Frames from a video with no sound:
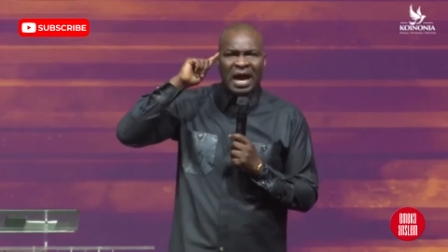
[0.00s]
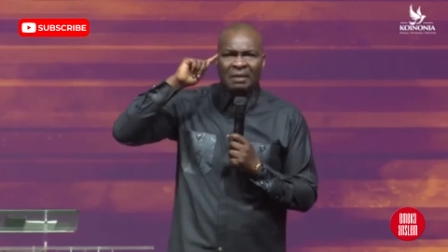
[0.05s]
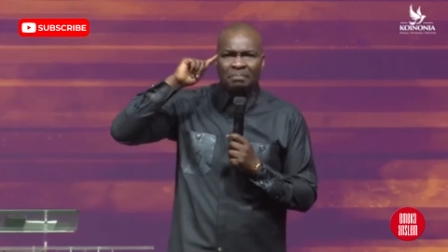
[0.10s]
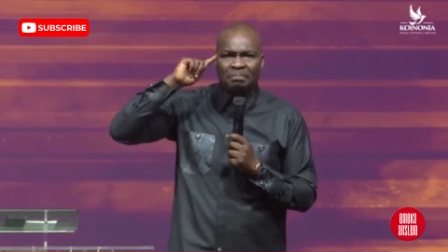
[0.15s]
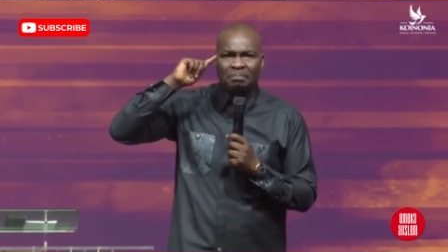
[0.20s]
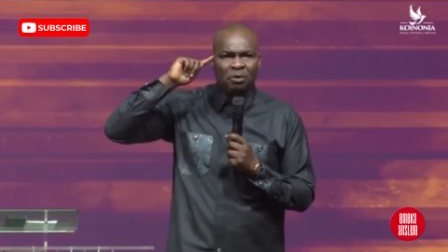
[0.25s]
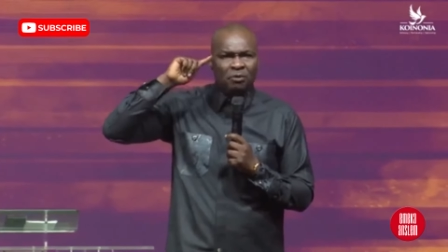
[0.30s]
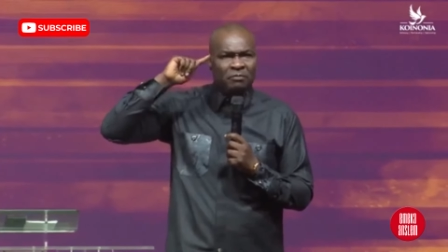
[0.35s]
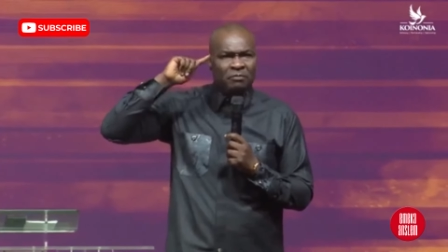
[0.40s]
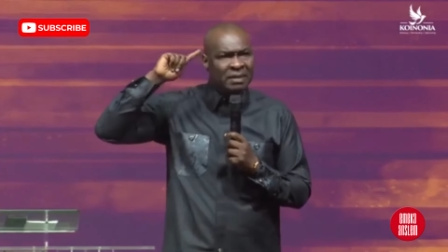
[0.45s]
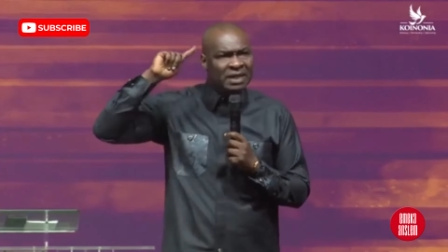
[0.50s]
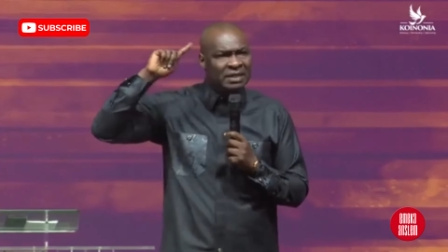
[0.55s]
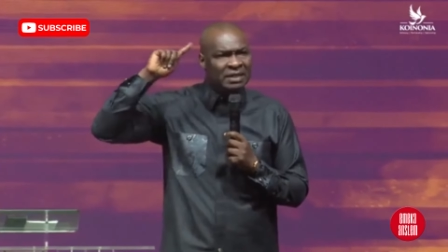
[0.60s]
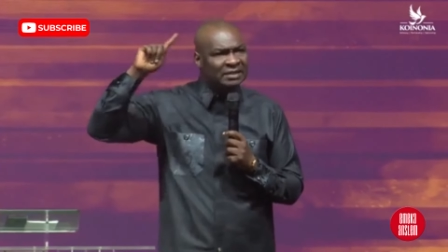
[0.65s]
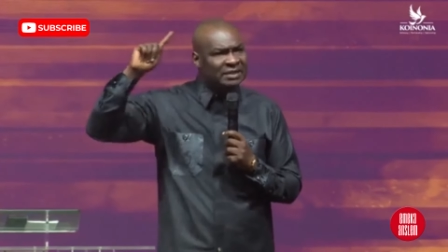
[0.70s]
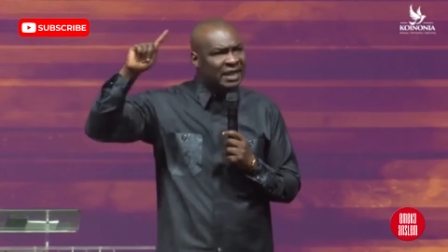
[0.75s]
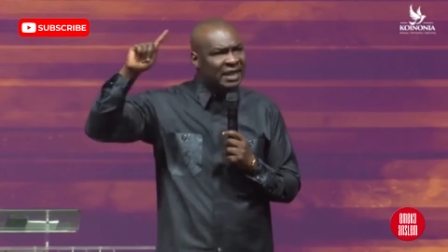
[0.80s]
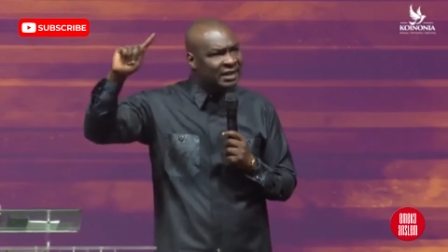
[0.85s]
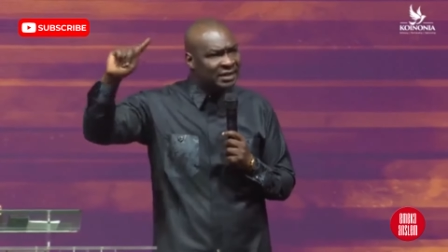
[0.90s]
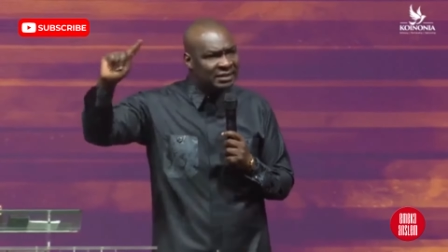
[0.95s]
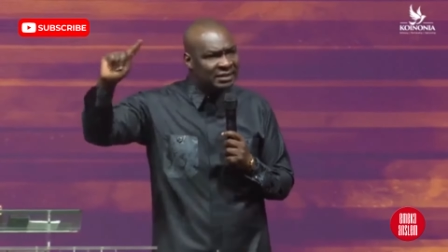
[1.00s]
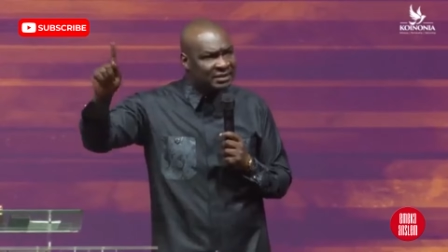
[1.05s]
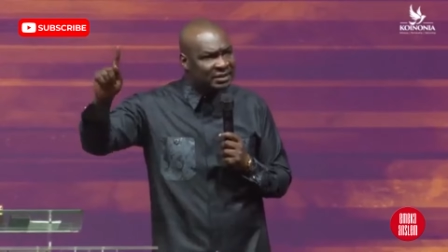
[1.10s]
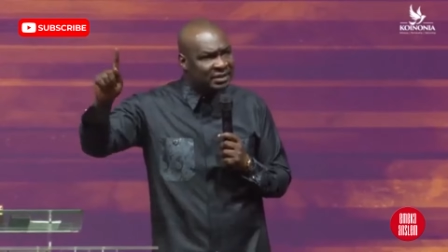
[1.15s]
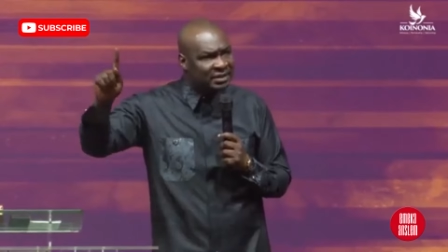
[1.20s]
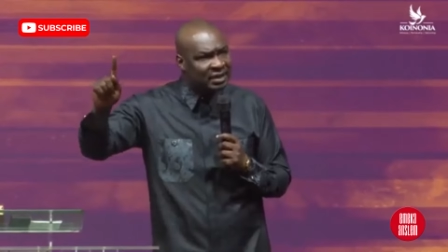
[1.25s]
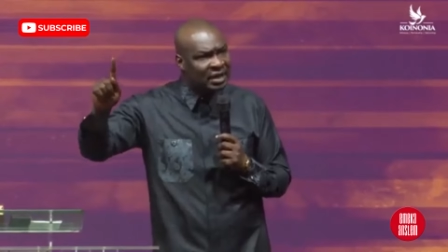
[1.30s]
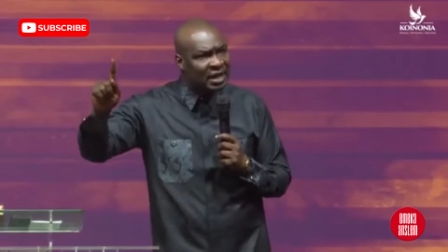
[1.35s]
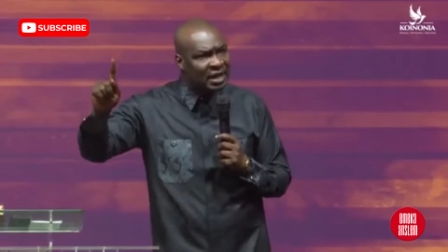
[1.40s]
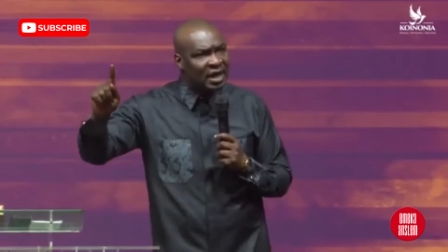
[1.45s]
above
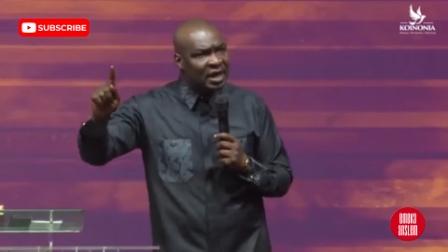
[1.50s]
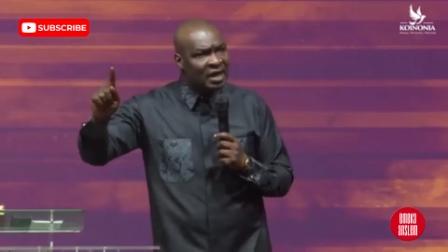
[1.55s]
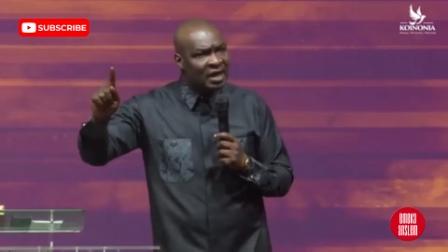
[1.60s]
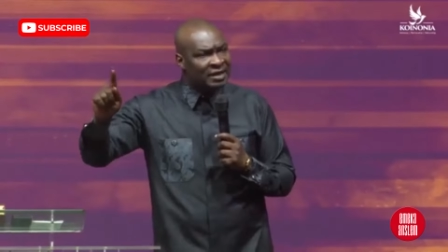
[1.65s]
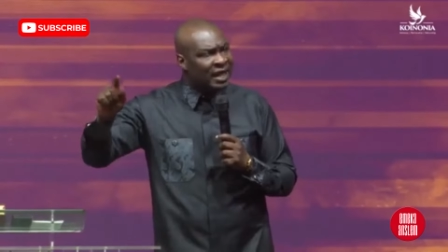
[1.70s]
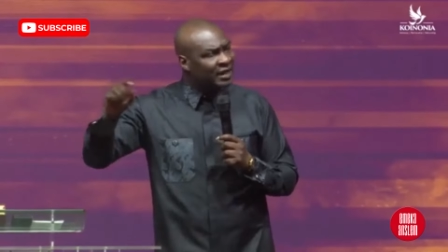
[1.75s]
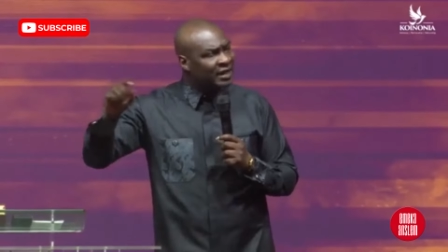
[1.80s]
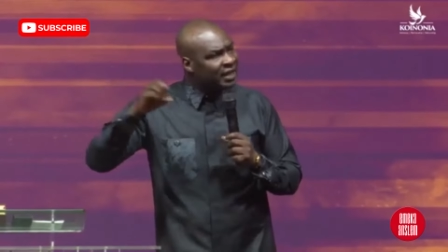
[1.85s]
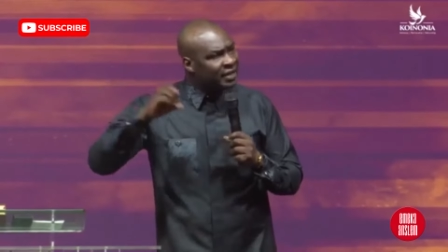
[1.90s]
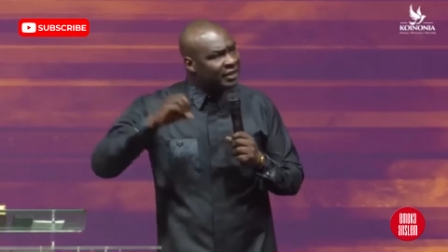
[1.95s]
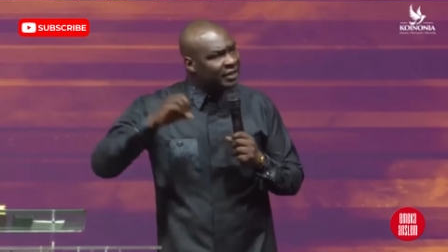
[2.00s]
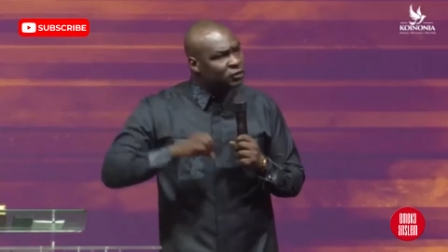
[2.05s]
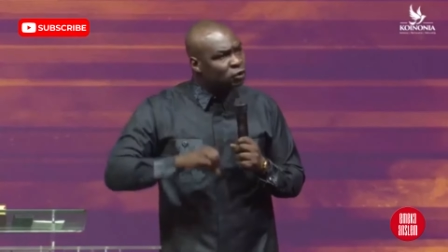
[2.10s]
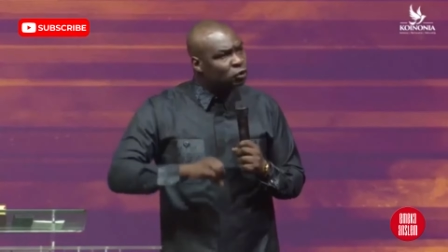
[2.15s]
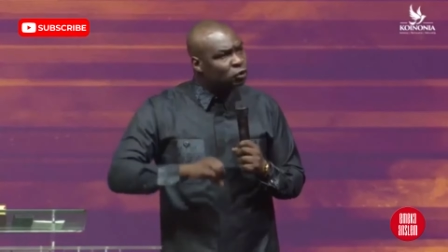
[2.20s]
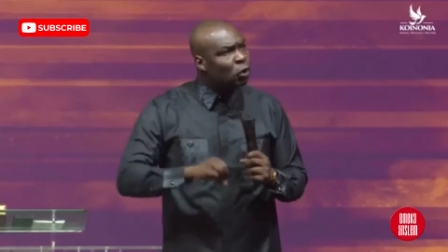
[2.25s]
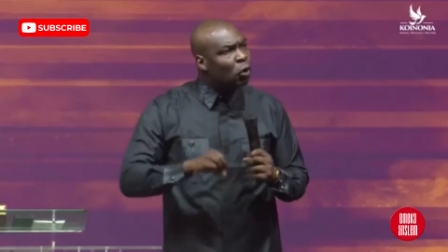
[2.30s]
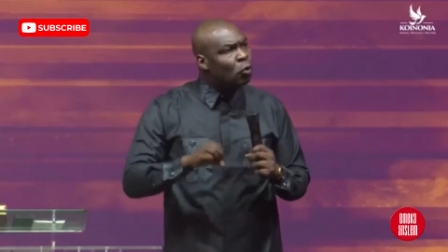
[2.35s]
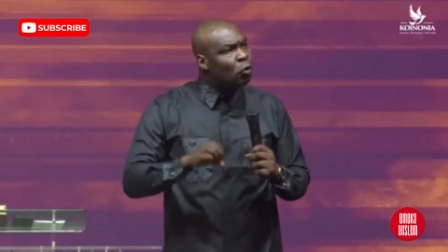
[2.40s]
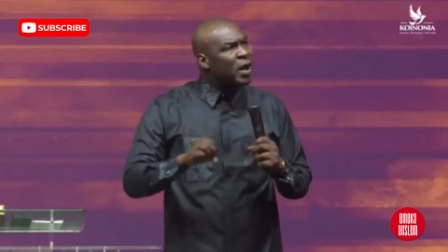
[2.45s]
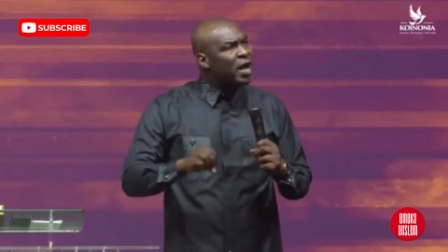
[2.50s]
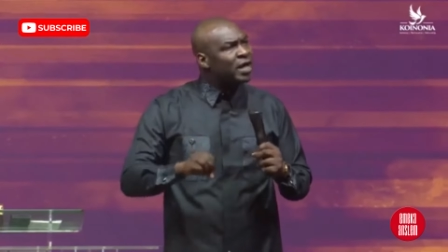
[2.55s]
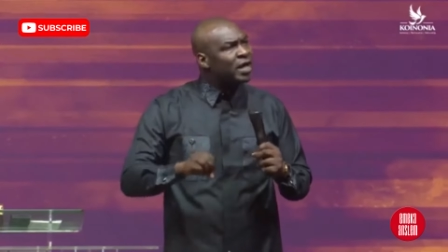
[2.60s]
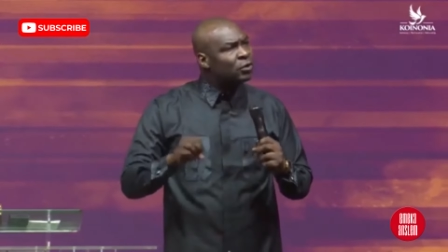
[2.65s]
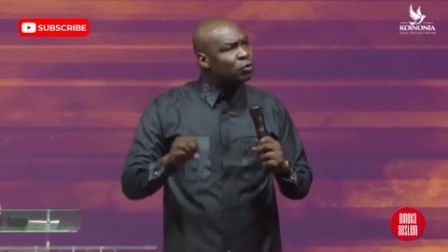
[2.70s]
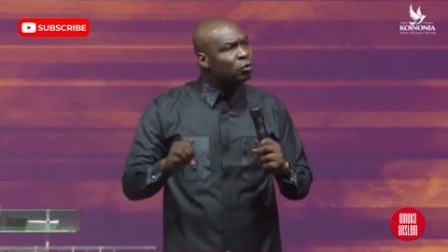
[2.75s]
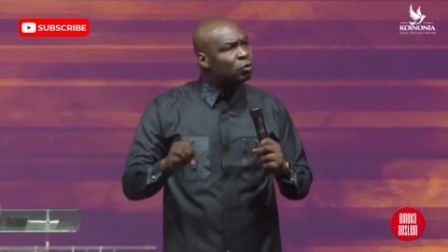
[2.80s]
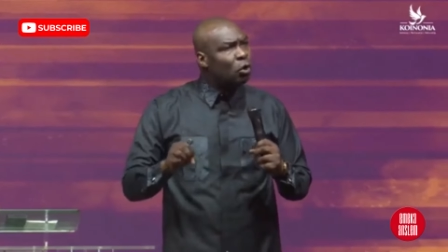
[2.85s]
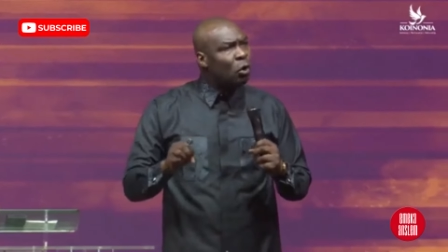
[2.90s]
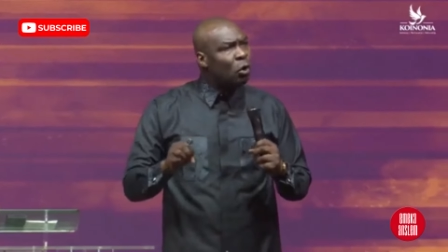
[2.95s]
mentality. That there is nowhere he will go